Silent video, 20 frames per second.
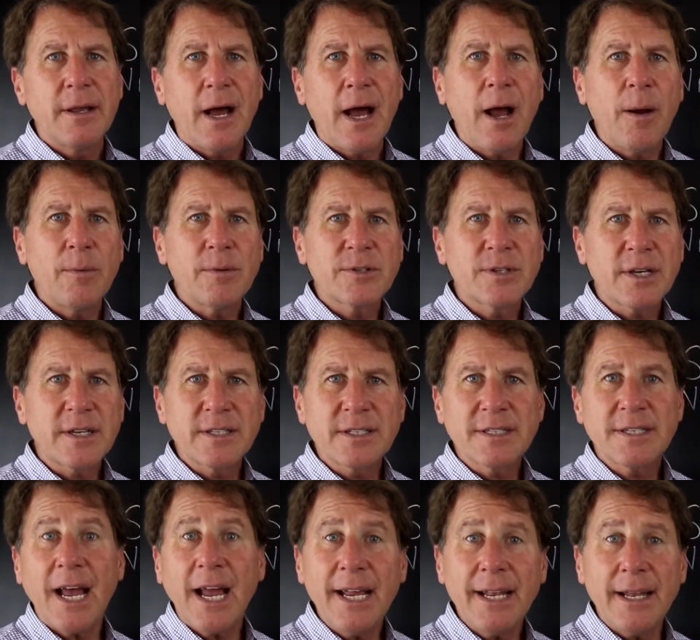I was
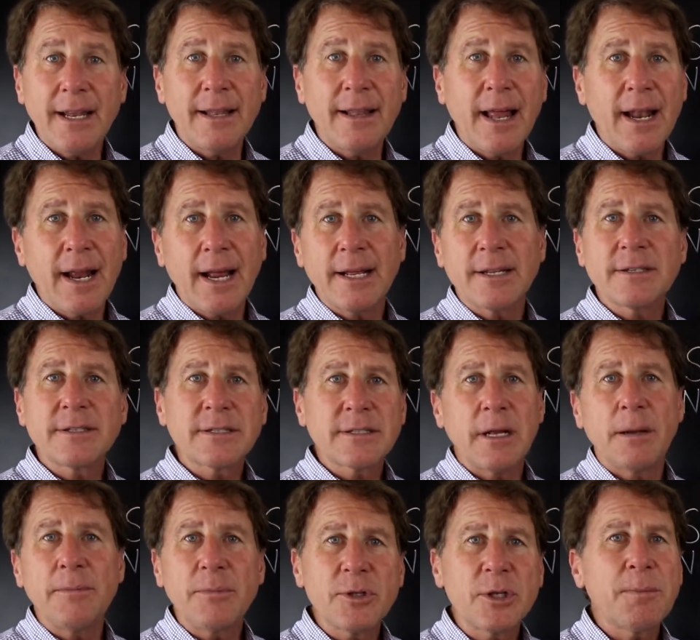excited that I had
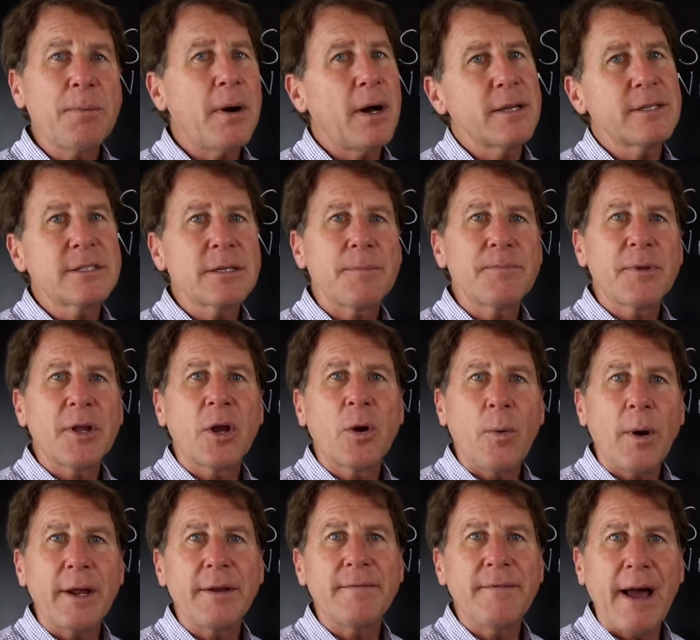stumbled upon something
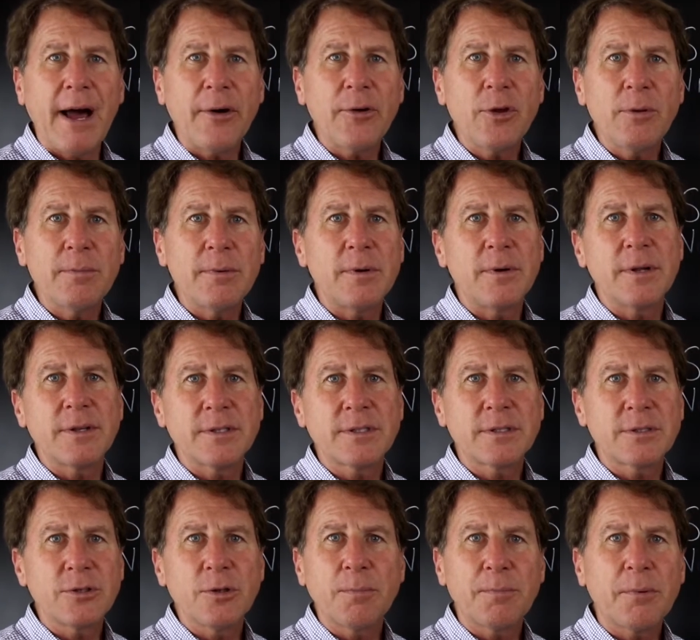quite valuable and
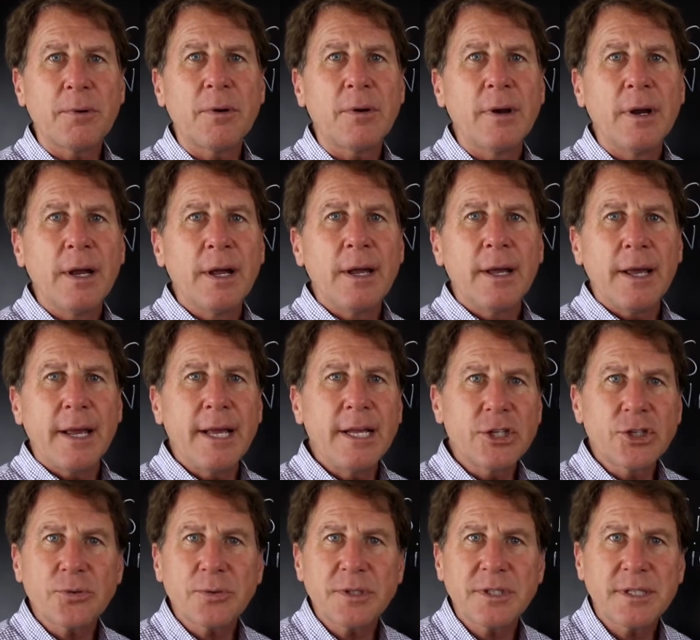super
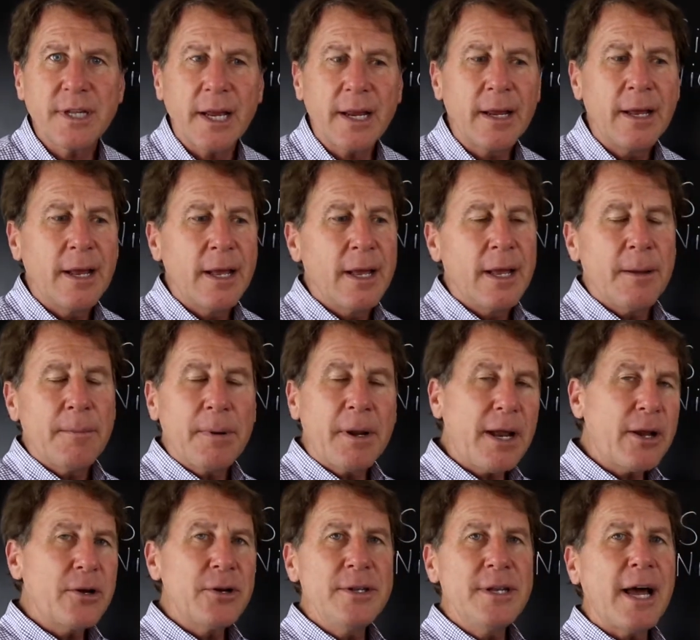interesting, but
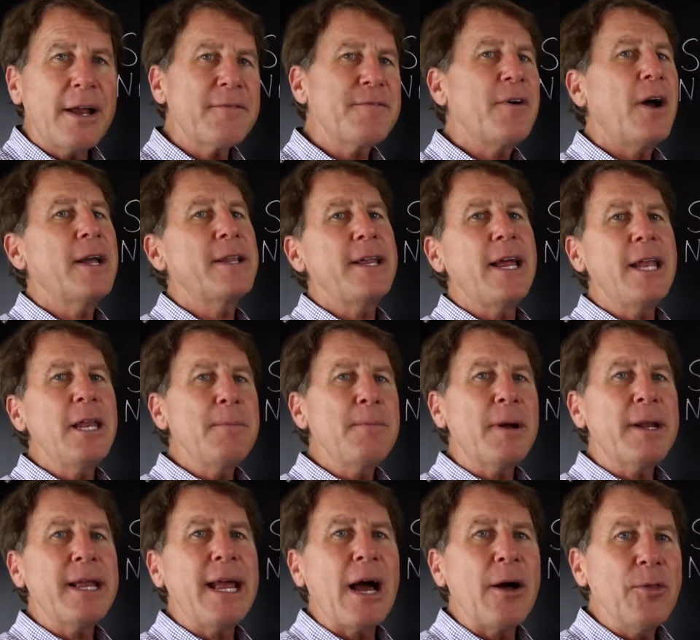I could not find
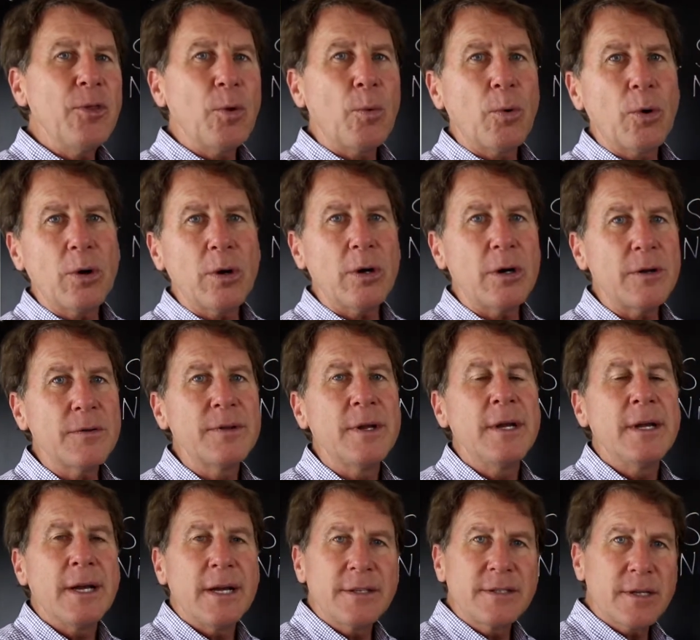anybody out in the world
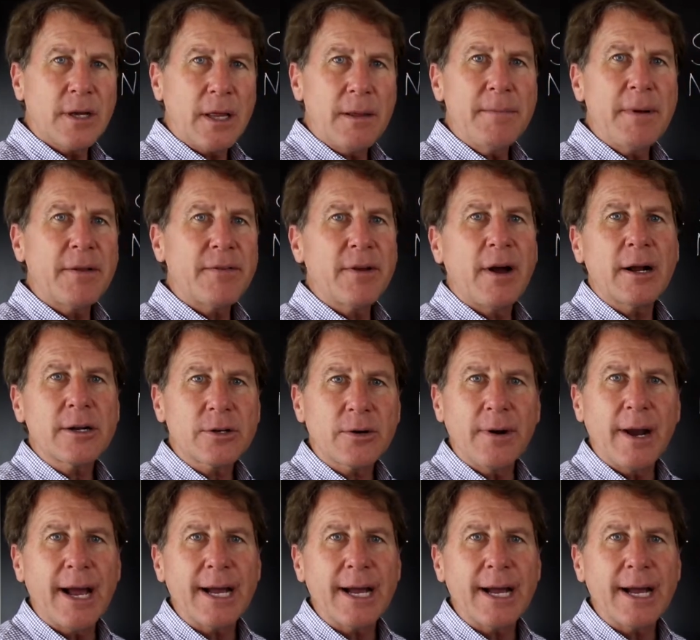until I met Dr.